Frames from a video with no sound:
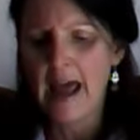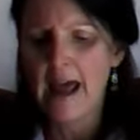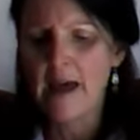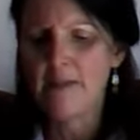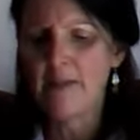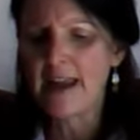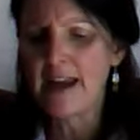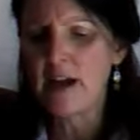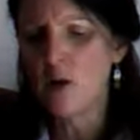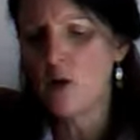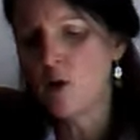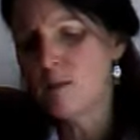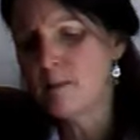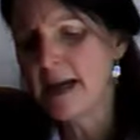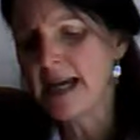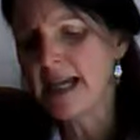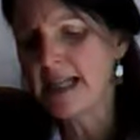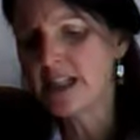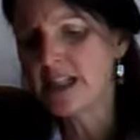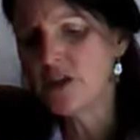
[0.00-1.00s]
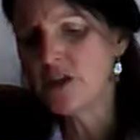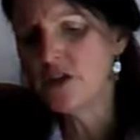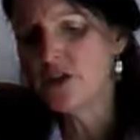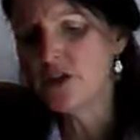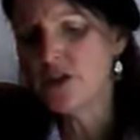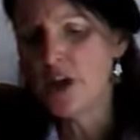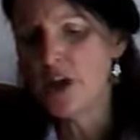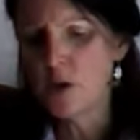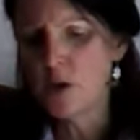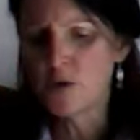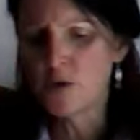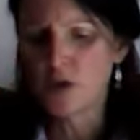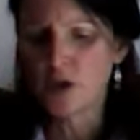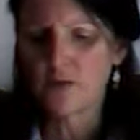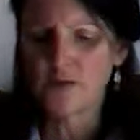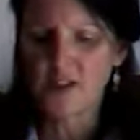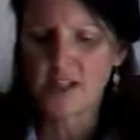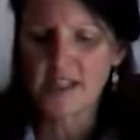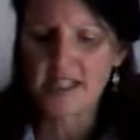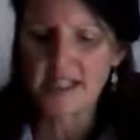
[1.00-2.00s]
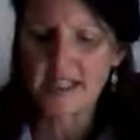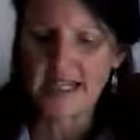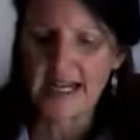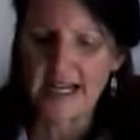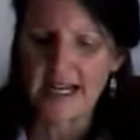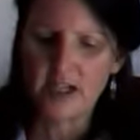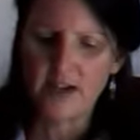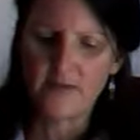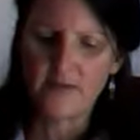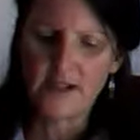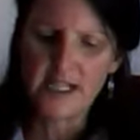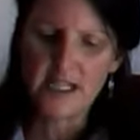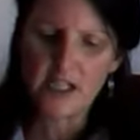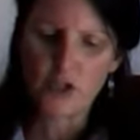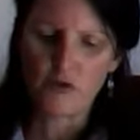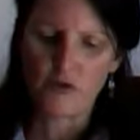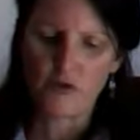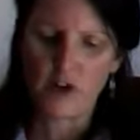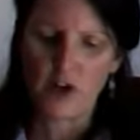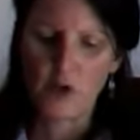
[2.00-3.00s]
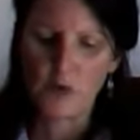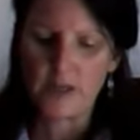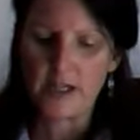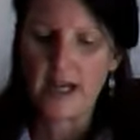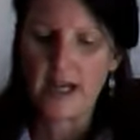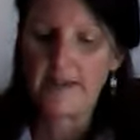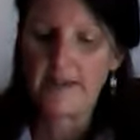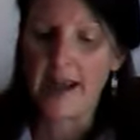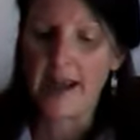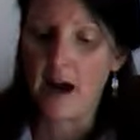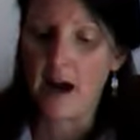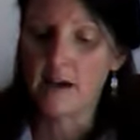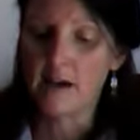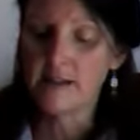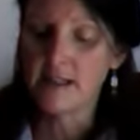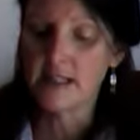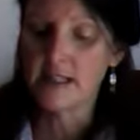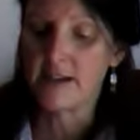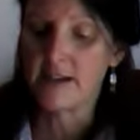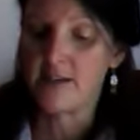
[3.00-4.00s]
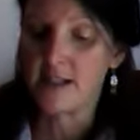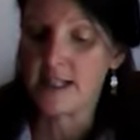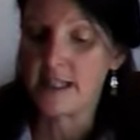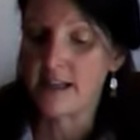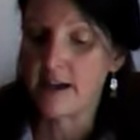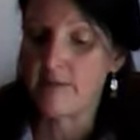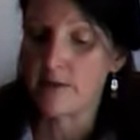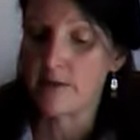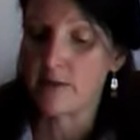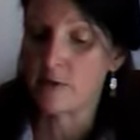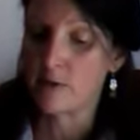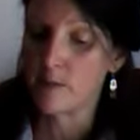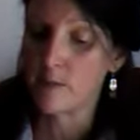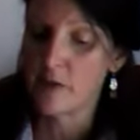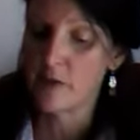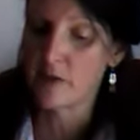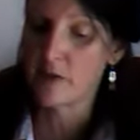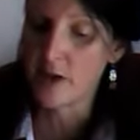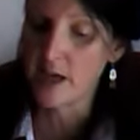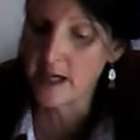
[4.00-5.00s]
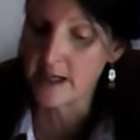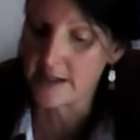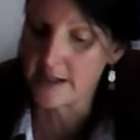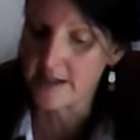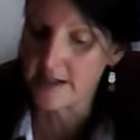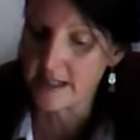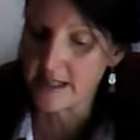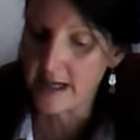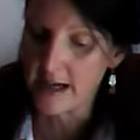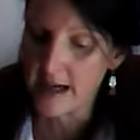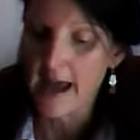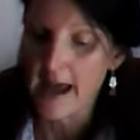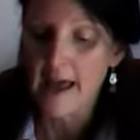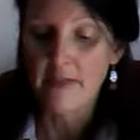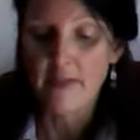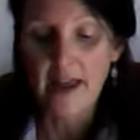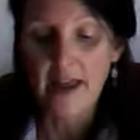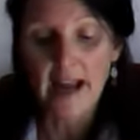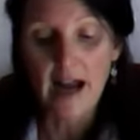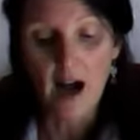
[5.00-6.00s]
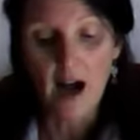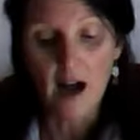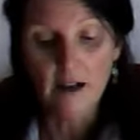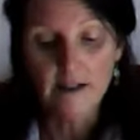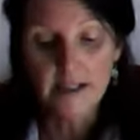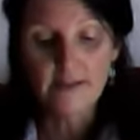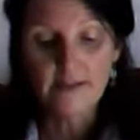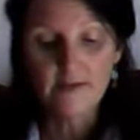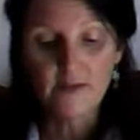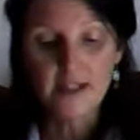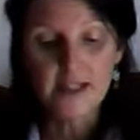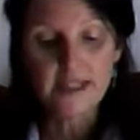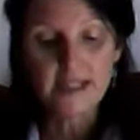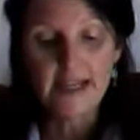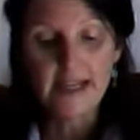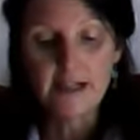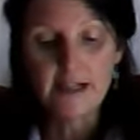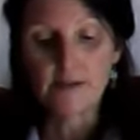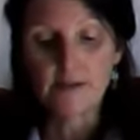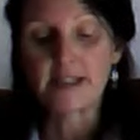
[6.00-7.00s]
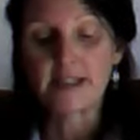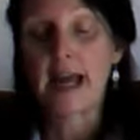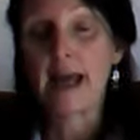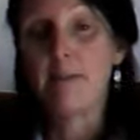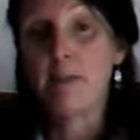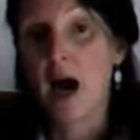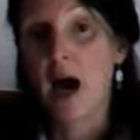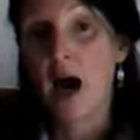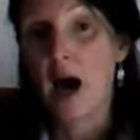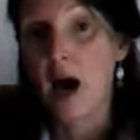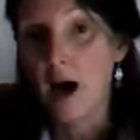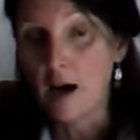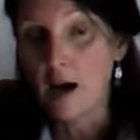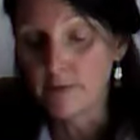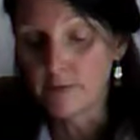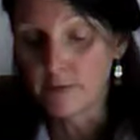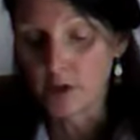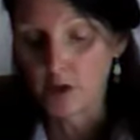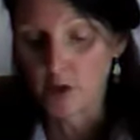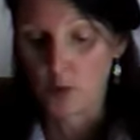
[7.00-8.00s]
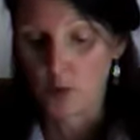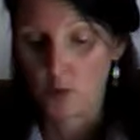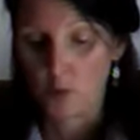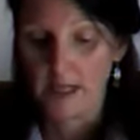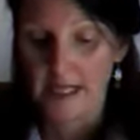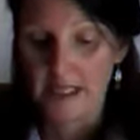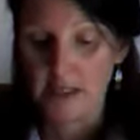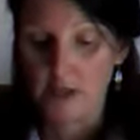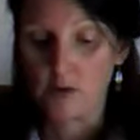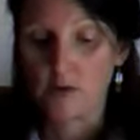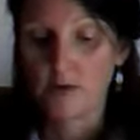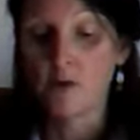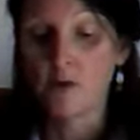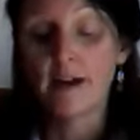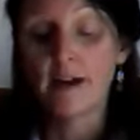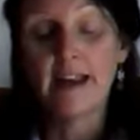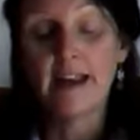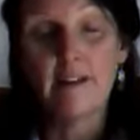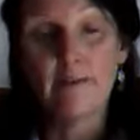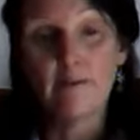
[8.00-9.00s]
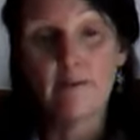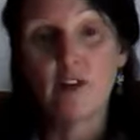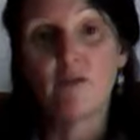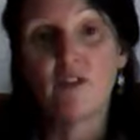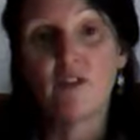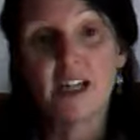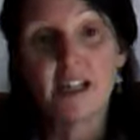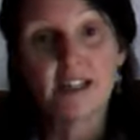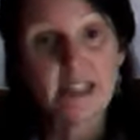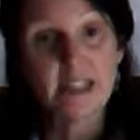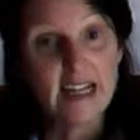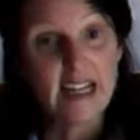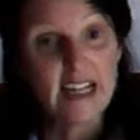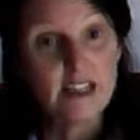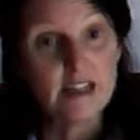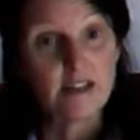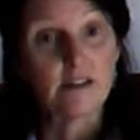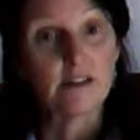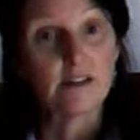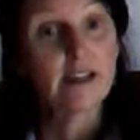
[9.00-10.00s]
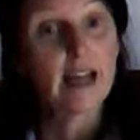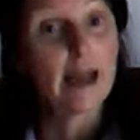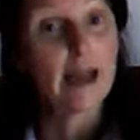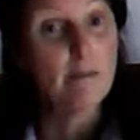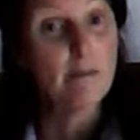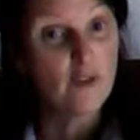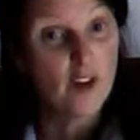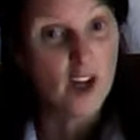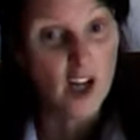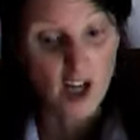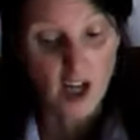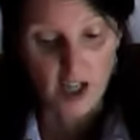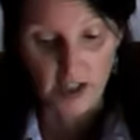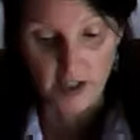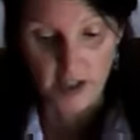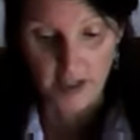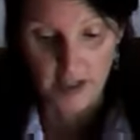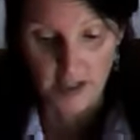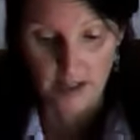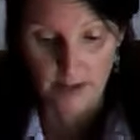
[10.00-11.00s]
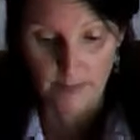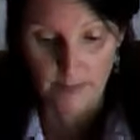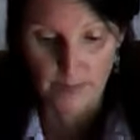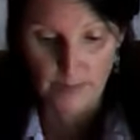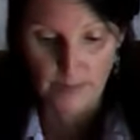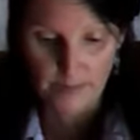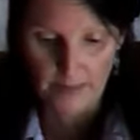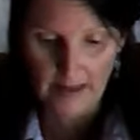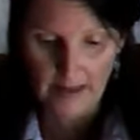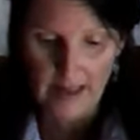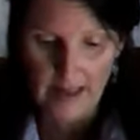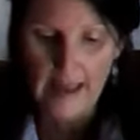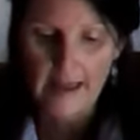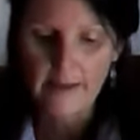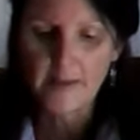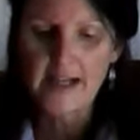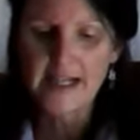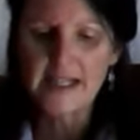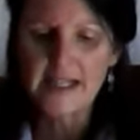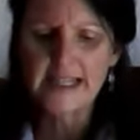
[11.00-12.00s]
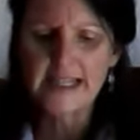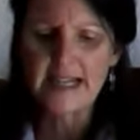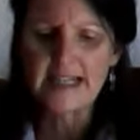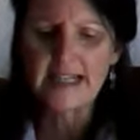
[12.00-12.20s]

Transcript: They all made a note of the state of his throat. They asked if he suffered from thirst. They asked if the sneezles came after the weasels or if the first sneezle came first. They said,